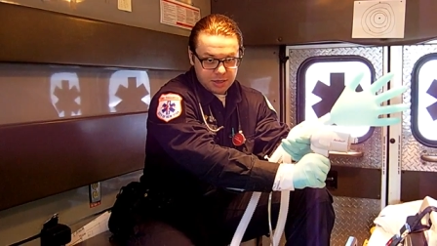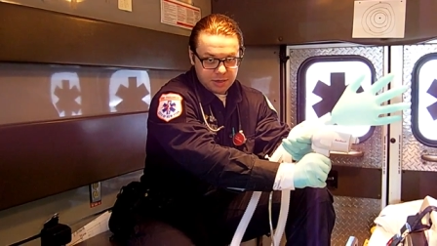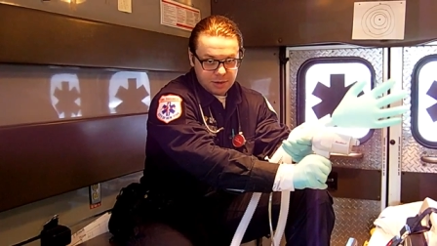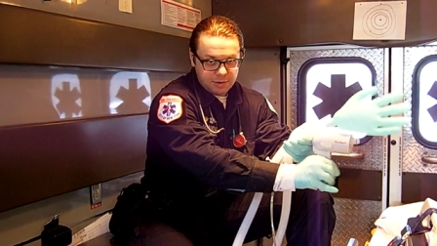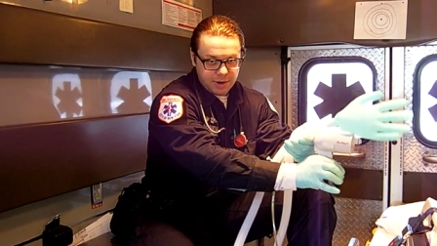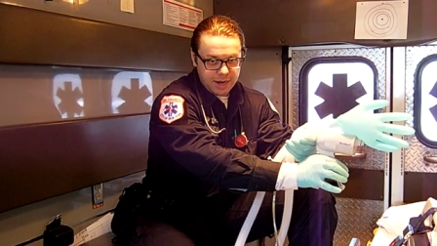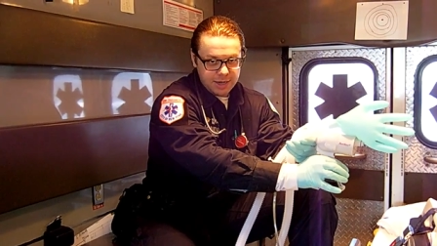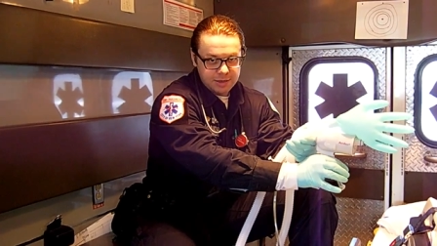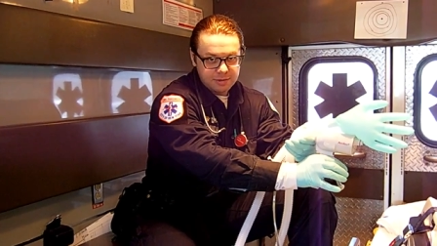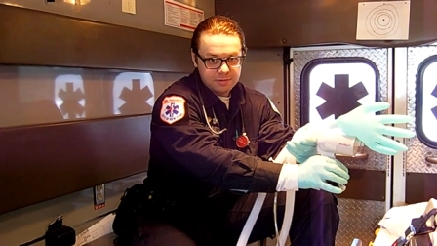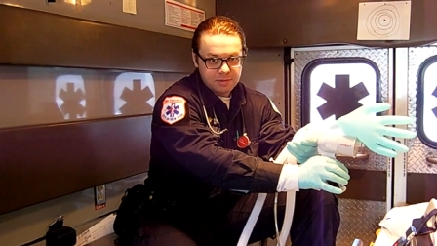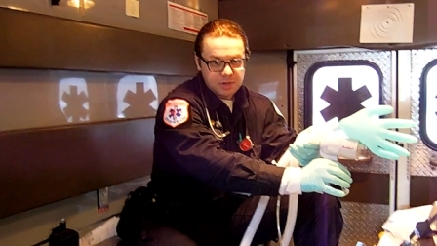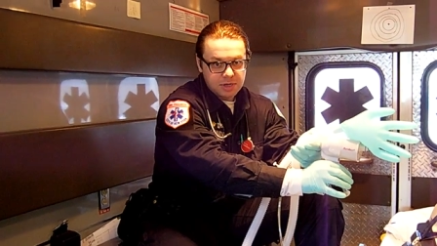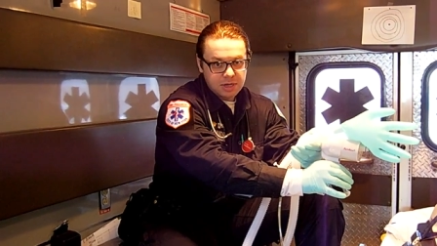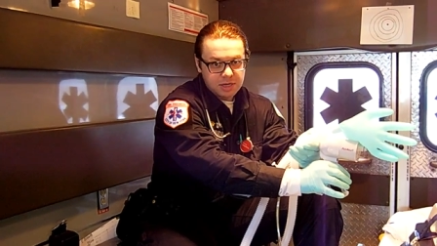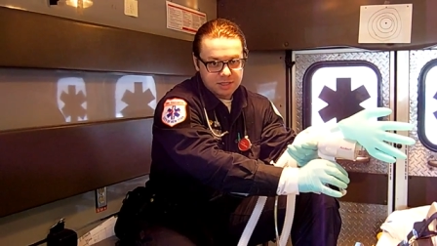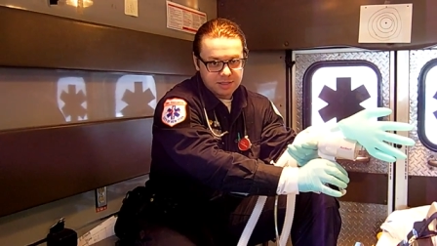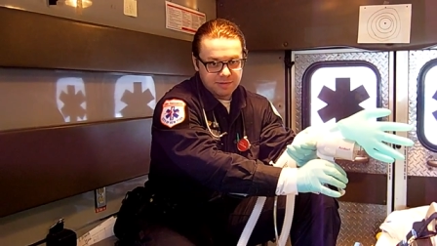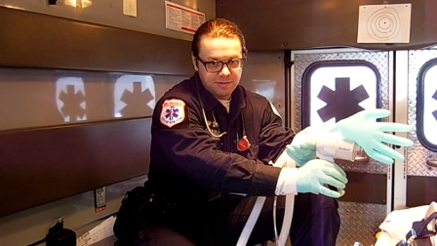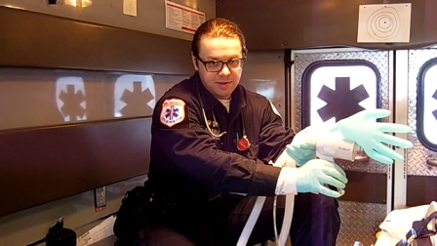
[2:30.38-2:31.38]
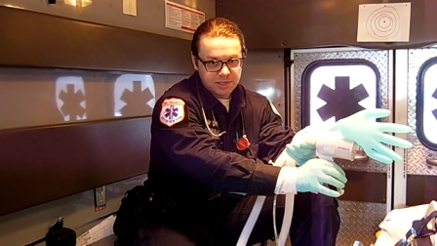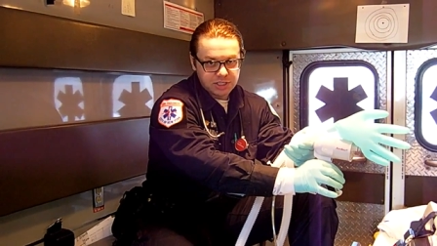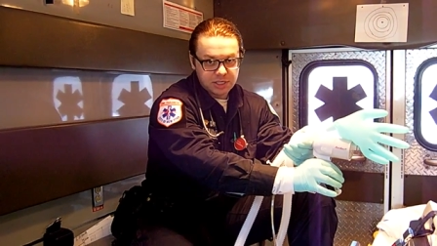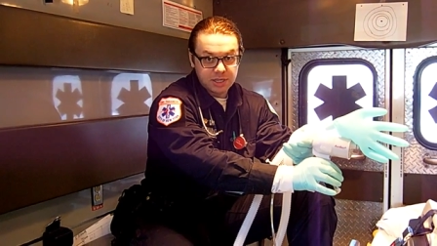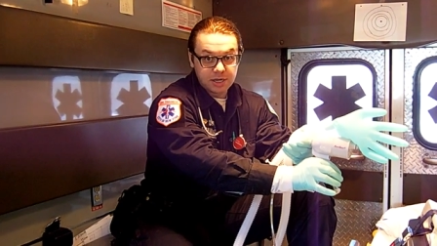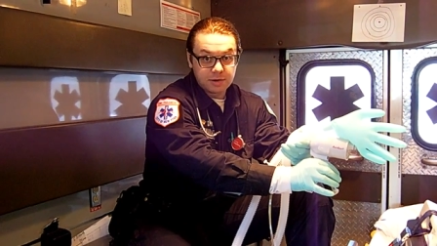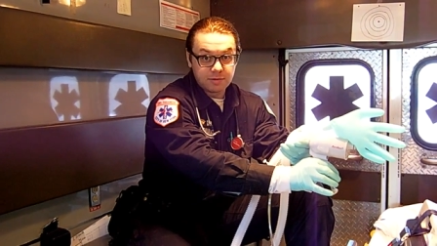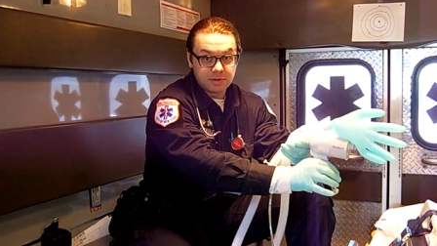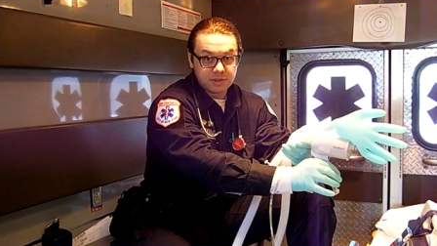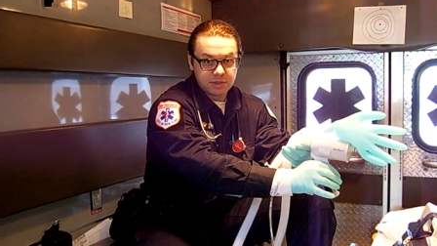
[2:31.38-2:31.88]
right, the
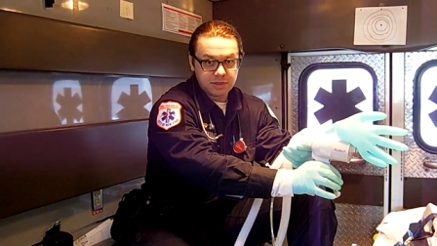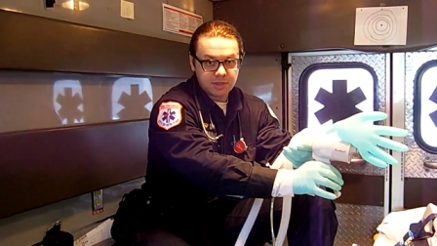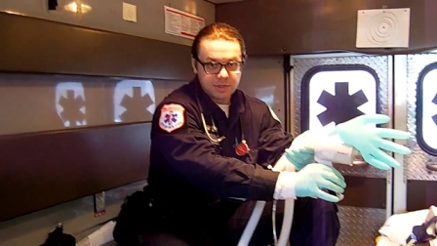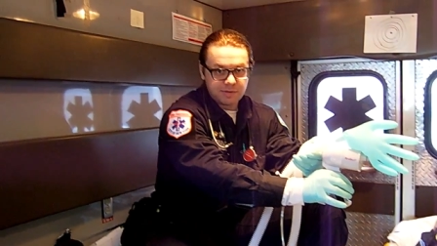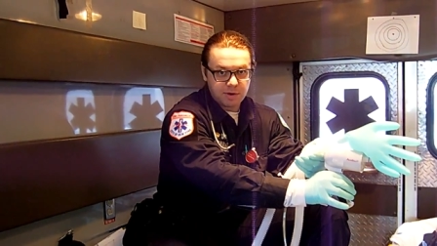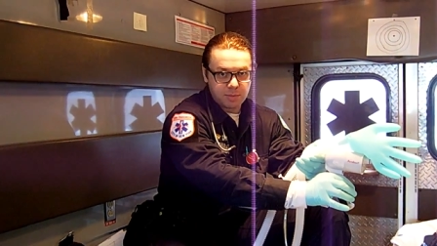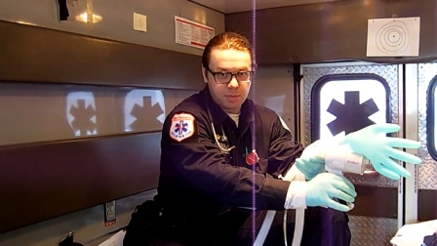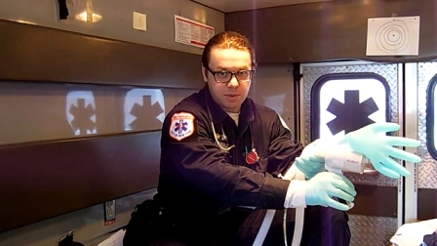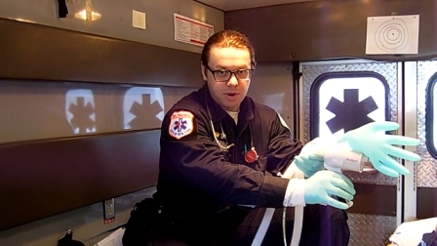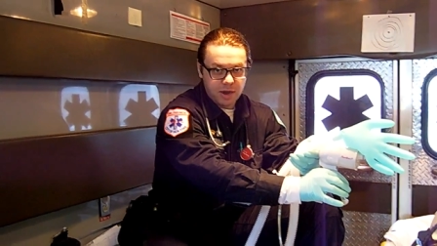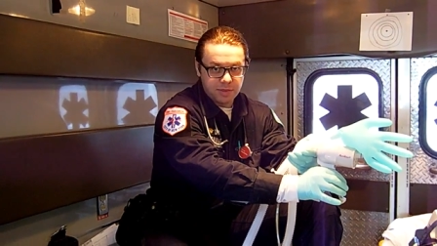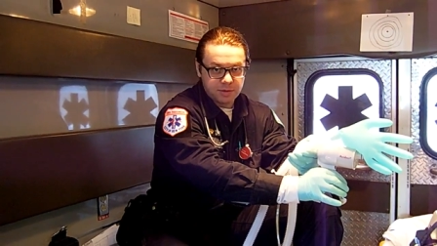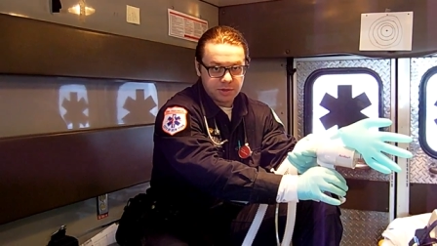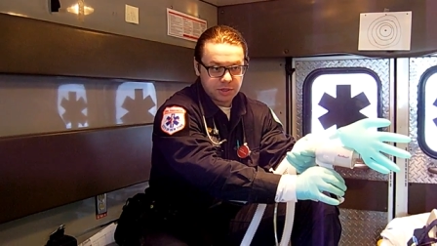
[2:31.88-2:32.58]
ventilator will deliver breath.